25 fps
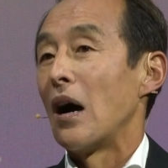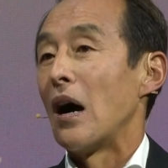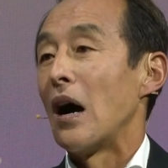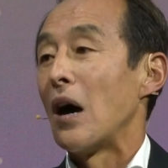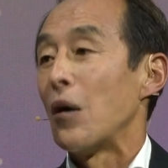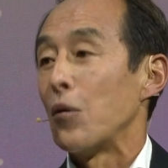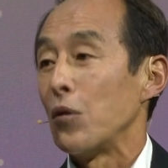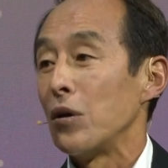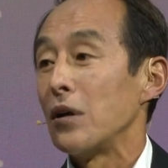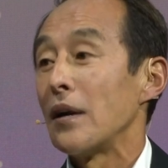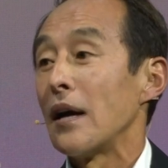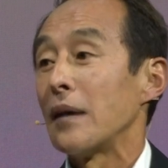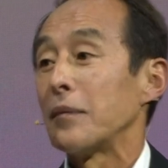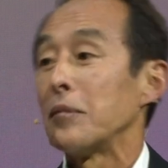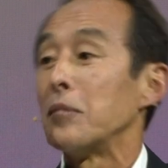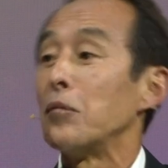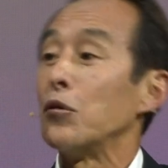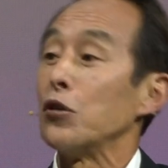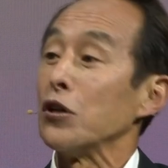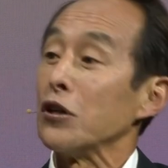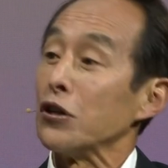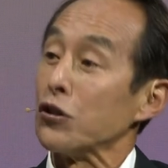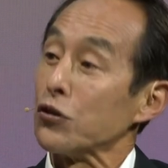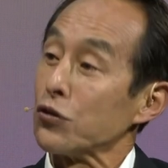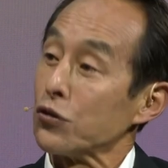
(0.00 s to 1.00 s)
uh, will have
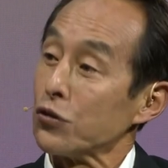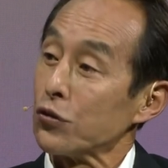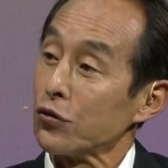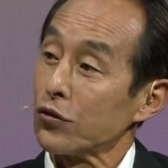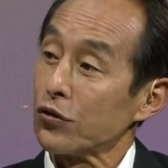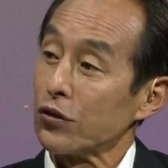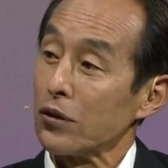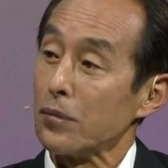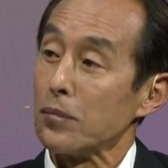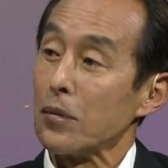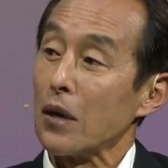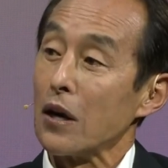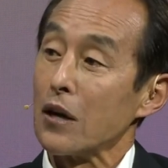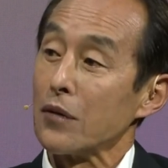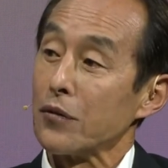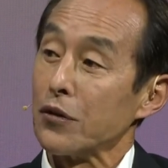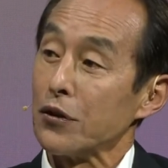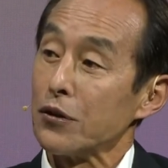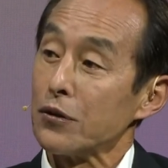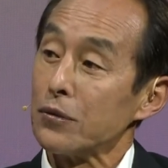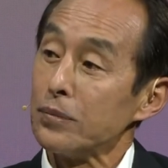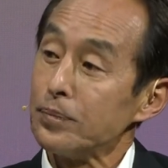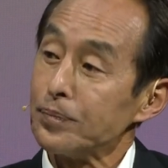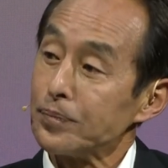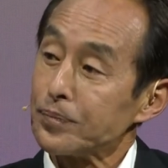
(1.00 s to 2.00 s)
more issues in my
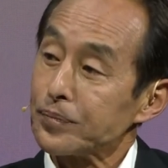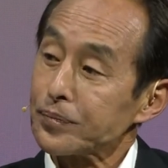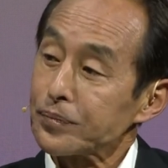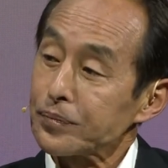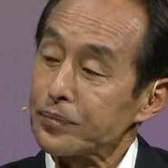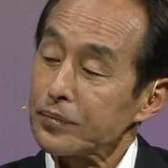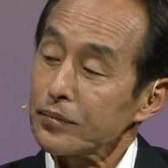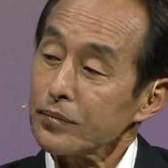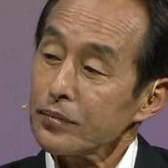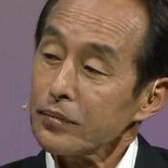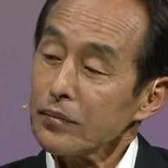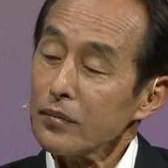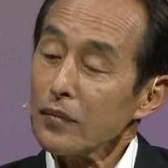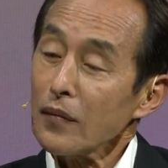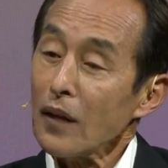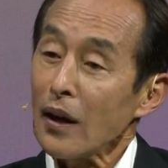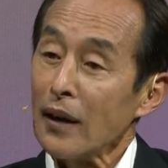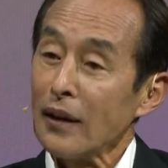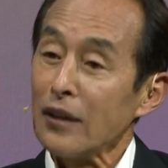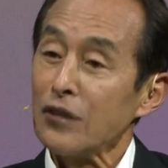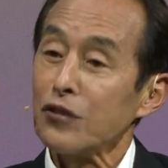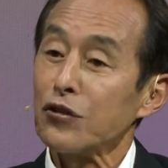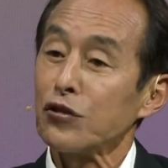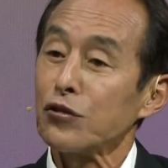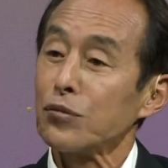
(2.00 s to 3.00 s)
view. Mm-hmm.
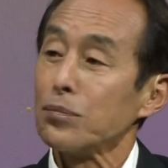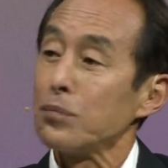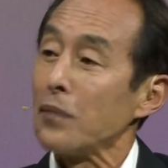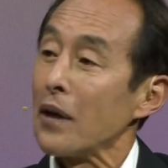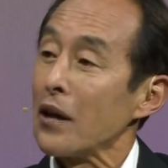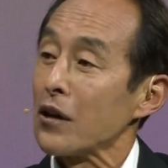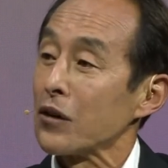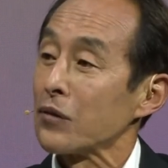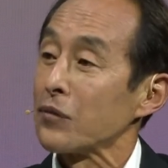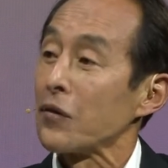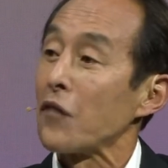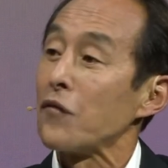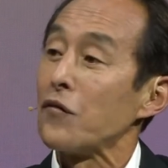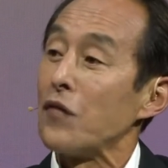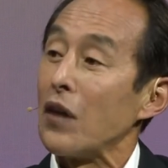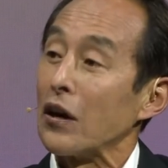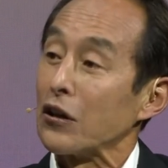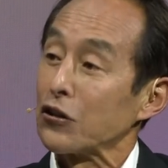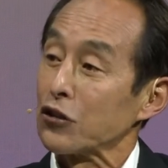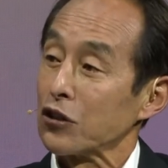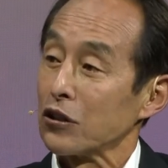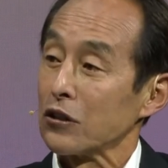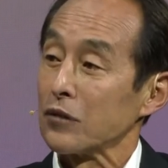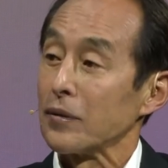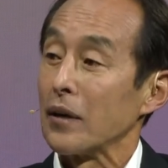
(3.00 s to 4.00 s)
And it's just a matter of a
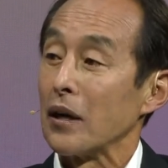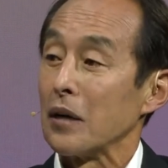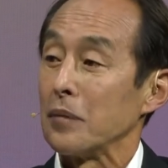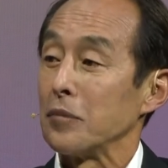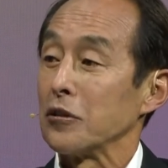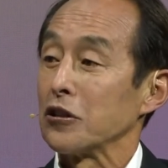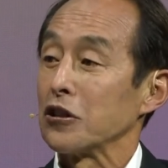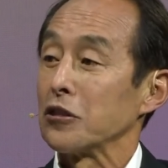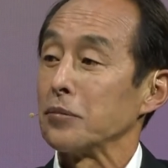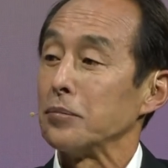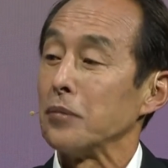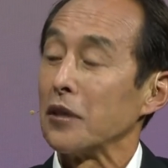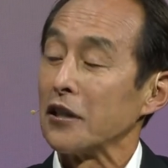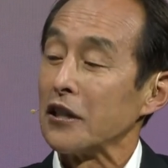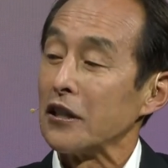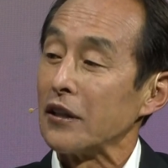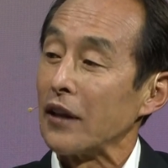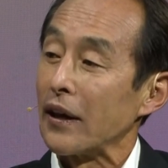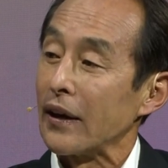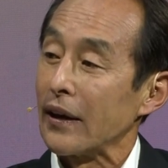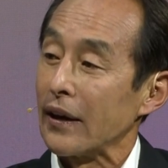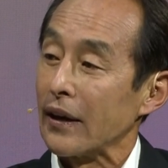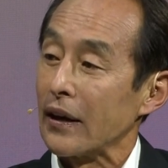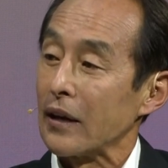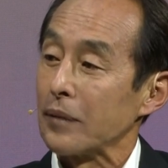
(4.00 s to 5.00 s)
function of how much money
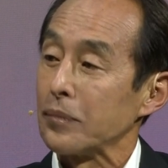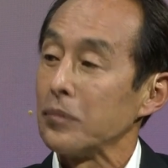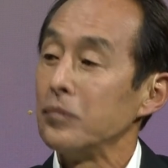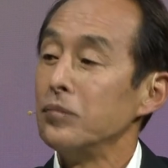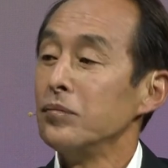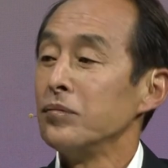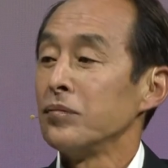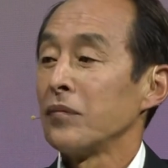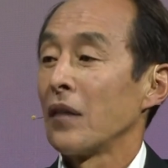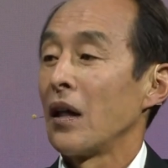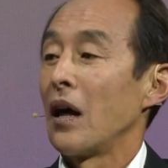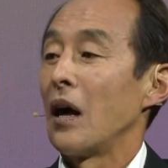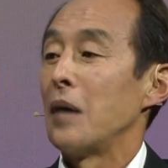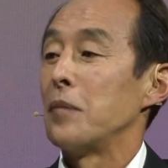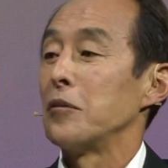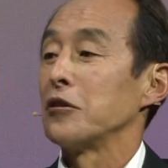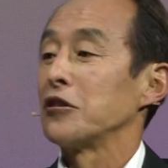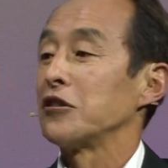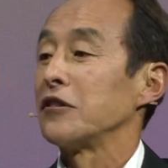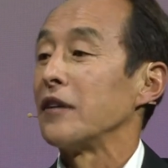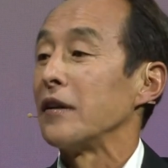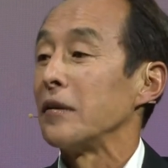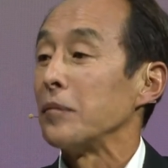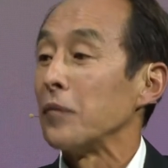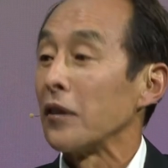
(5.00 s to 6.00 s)
they have, how
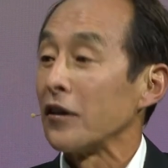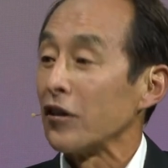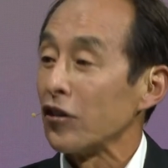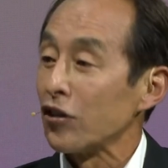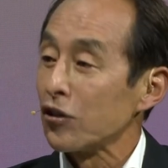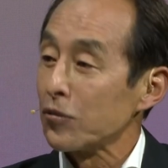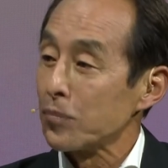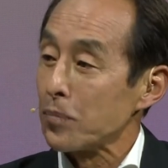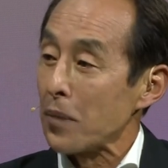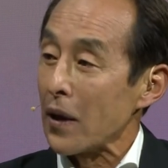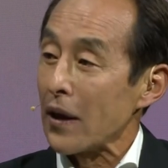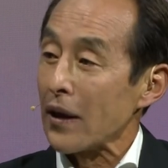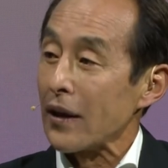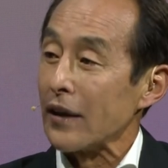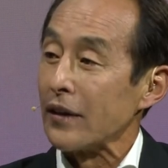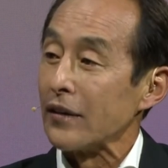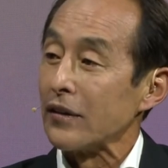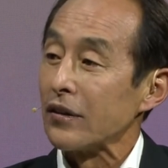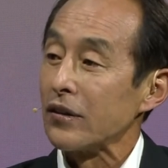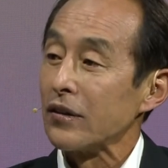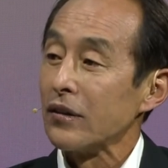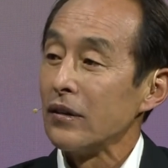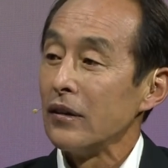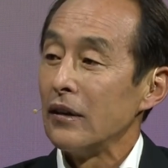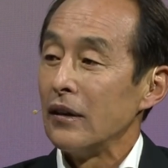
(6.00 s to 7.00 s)
much their money
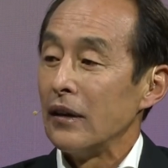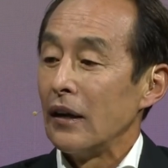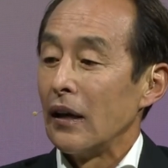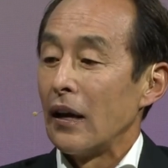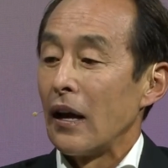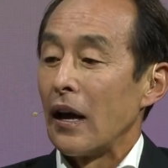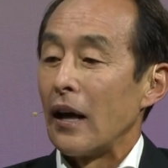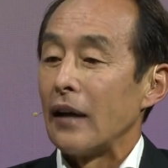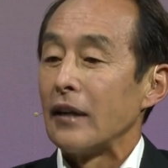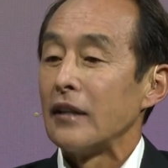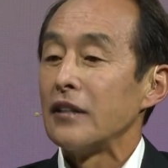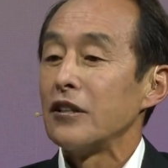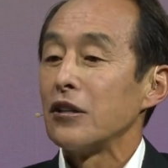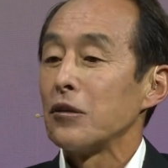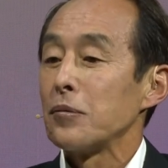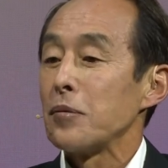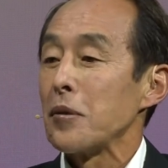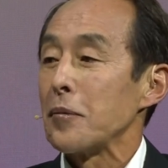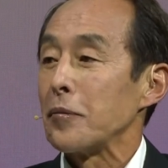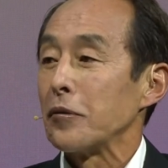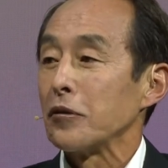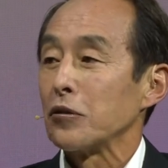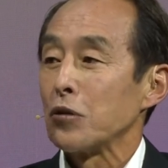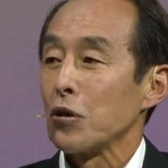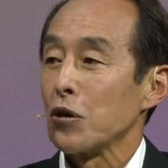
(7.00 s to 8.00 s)
spent. And you know,
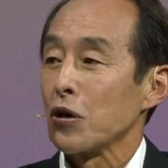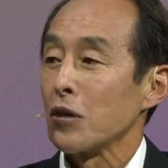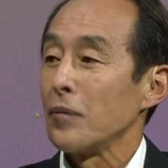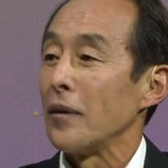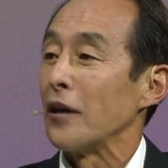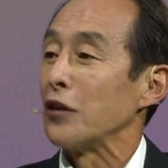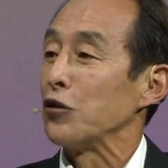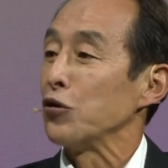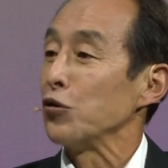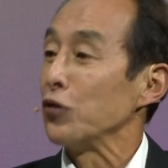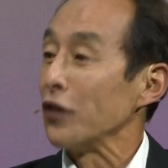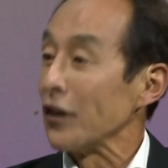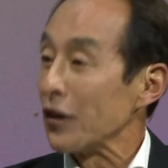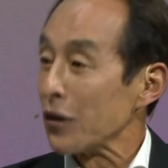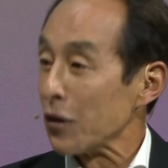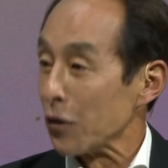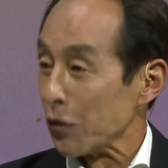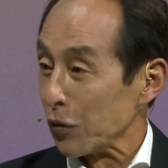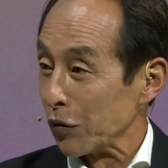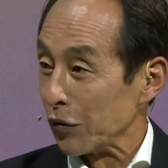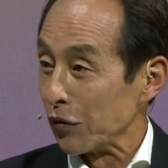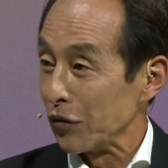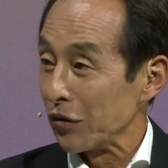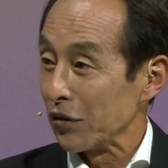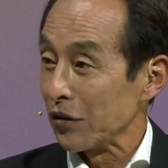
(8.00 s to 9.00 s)
people talk about
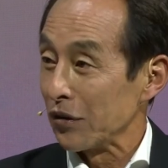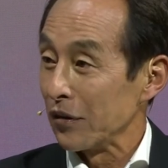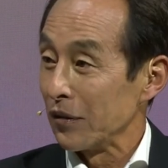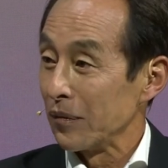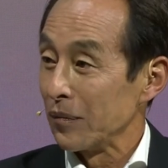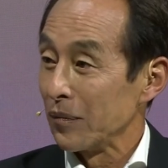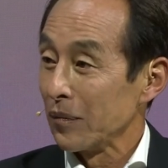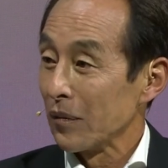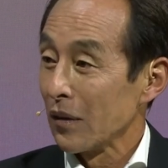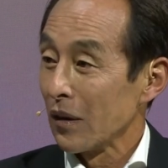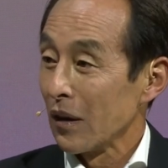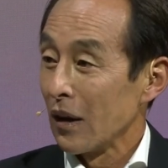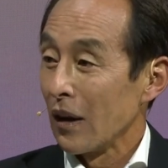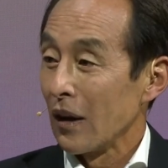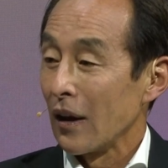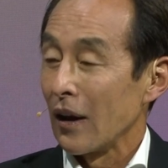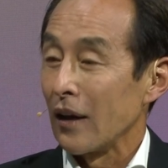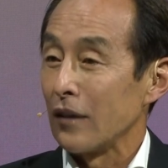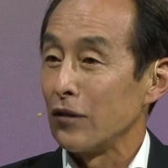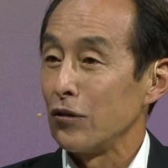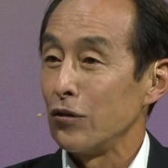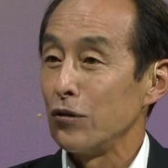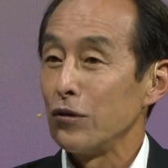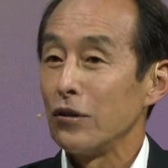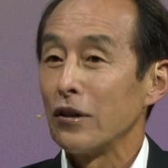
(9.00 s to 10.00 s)
unicorns. Yep.
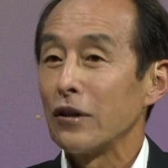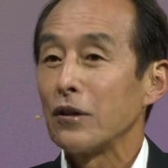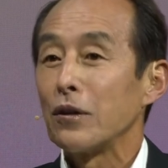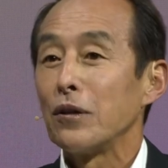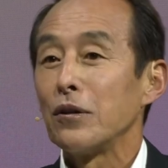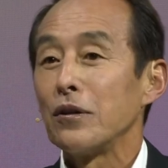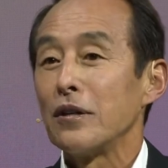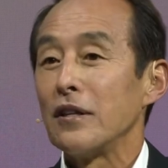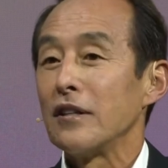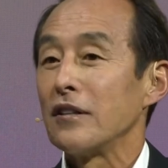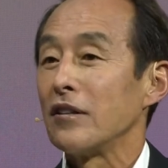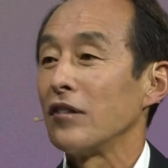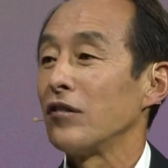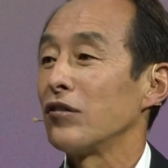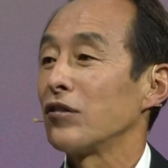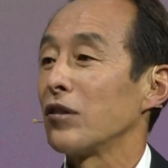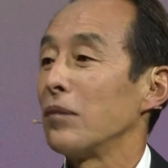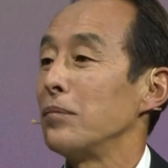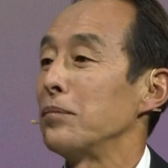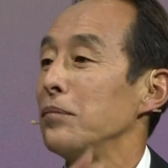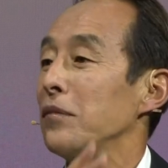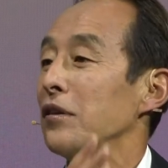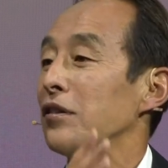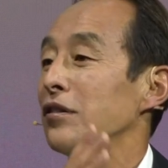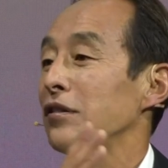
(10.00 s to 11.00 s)
And unicorn isn't
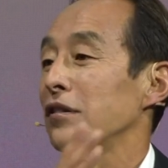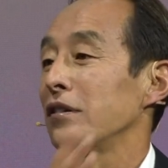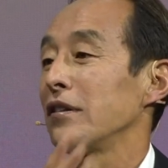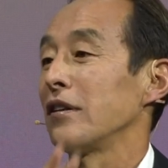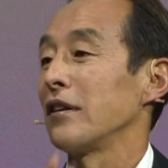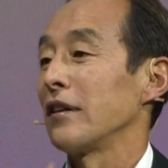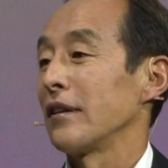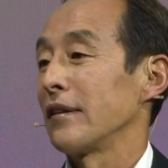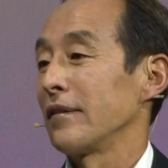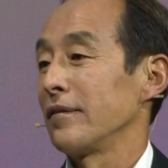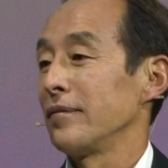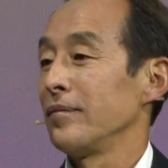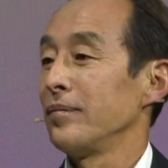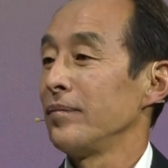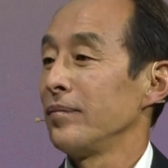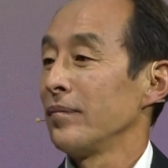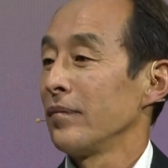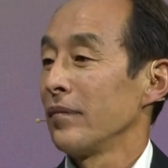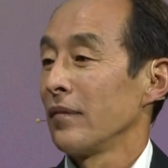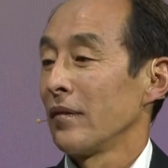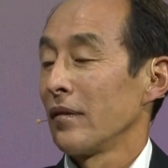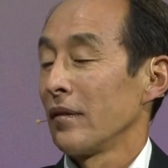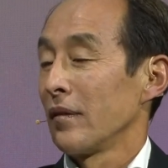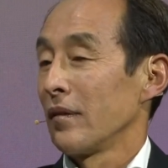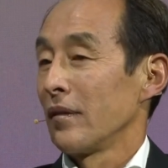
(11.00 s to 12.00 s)
some mystic
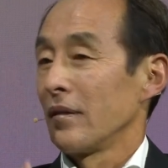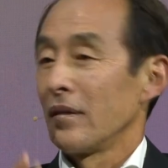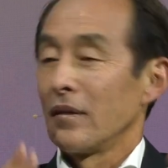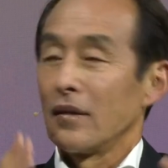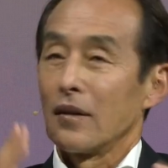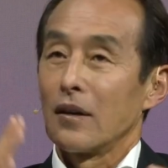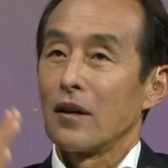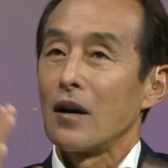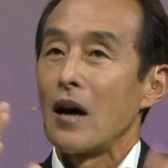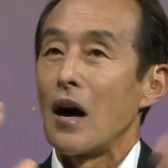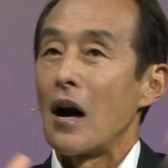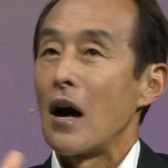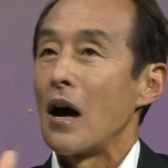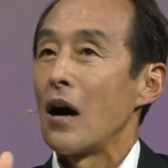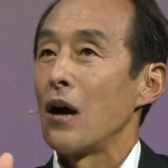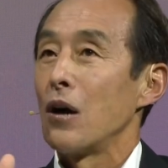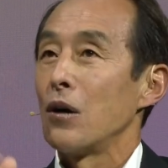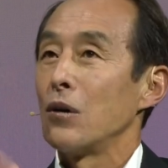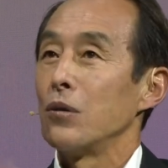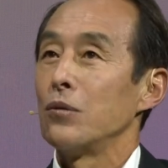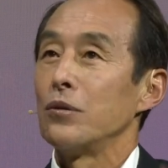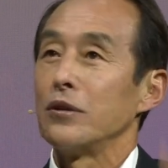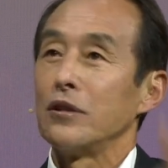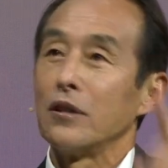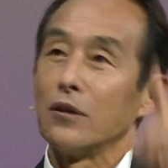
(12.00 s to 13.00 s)

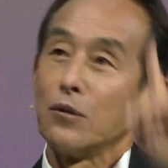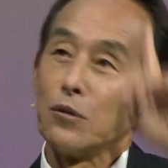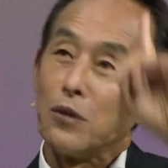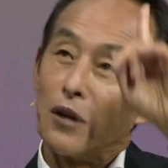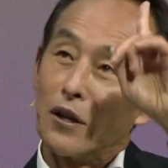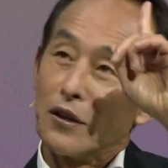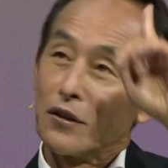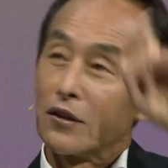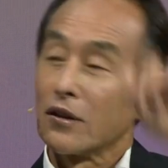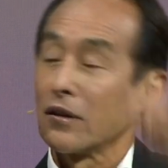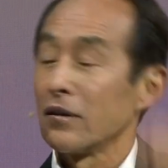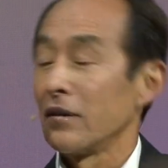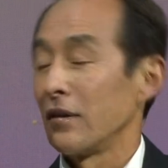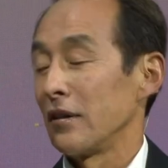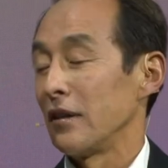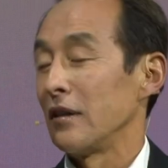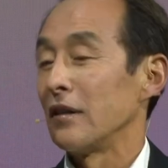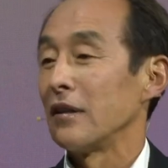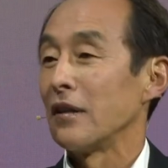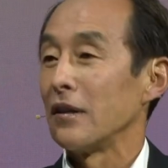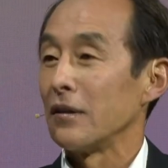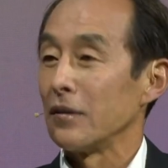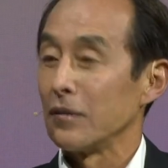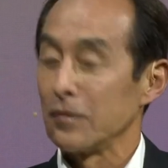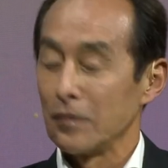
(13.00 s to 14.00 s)
cow with the one, you
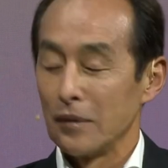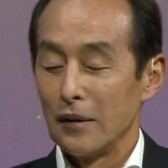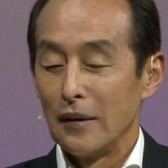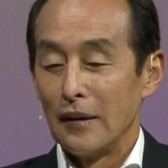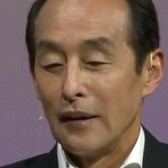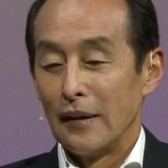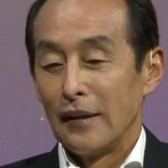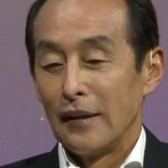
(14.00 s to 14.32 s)
know,